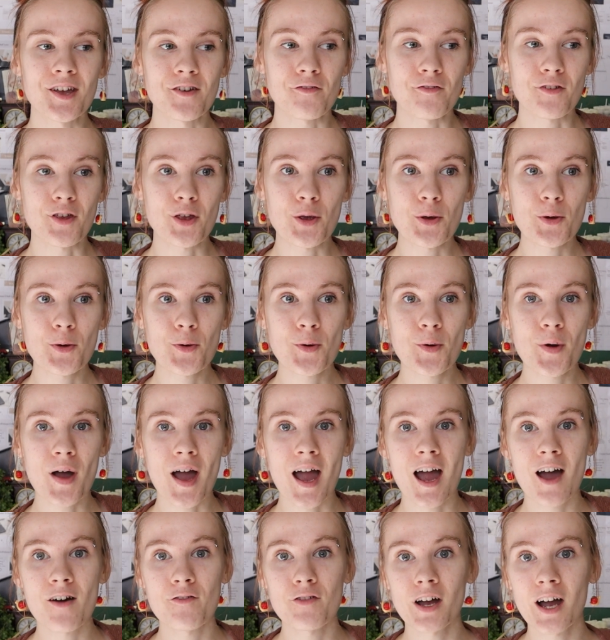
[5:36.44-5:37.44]
if you
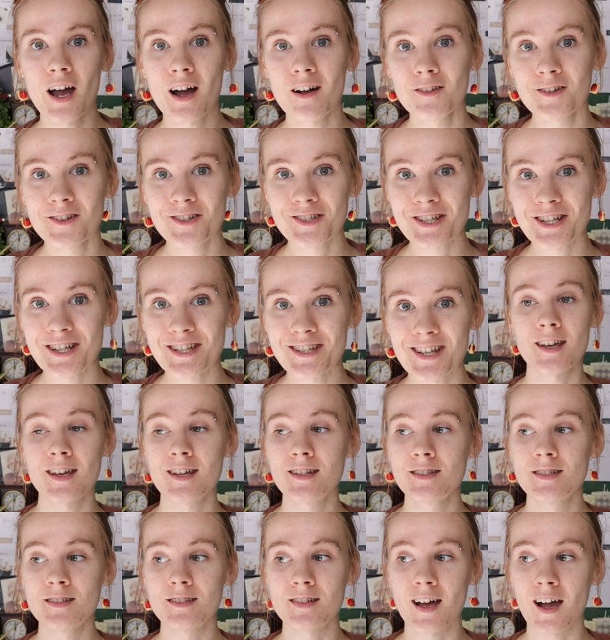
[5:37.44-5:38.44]
have allergies,
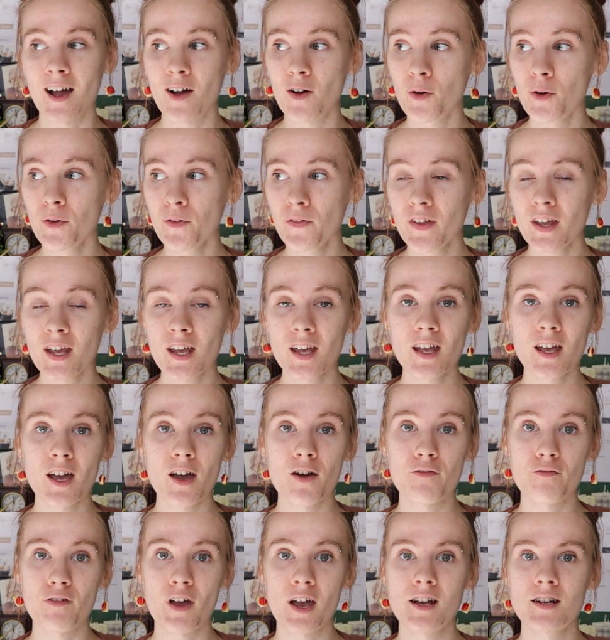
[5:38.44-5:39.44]
it's not only
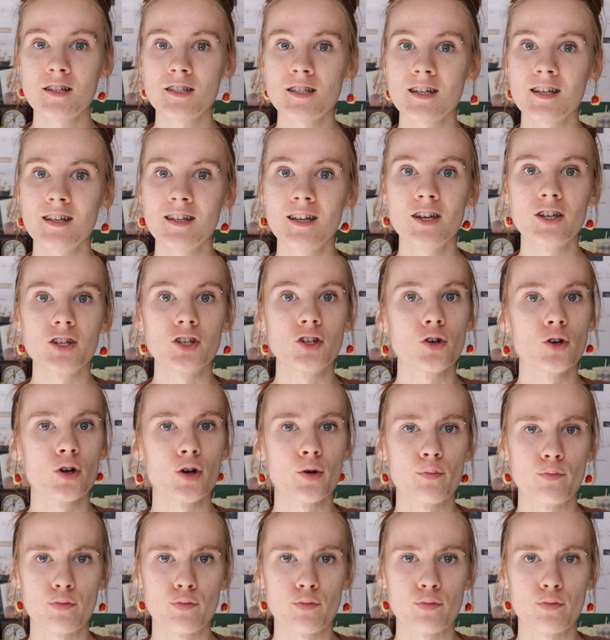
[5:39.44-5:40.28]
affecting your